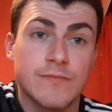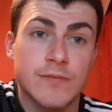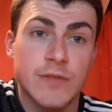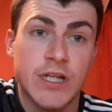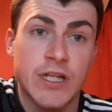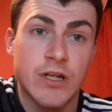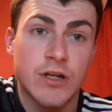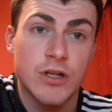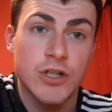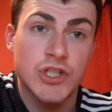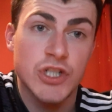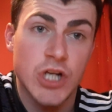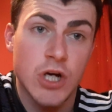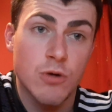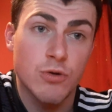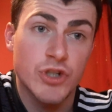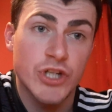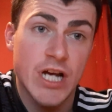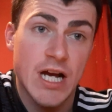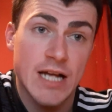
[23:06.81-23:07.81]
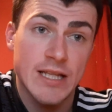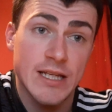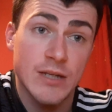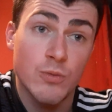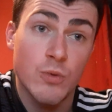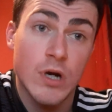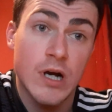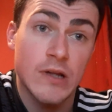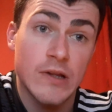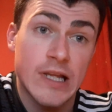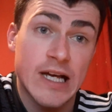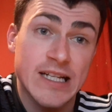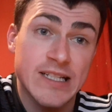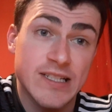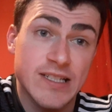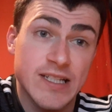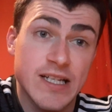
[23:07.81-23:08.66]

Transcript: You know, Solskjaer did well last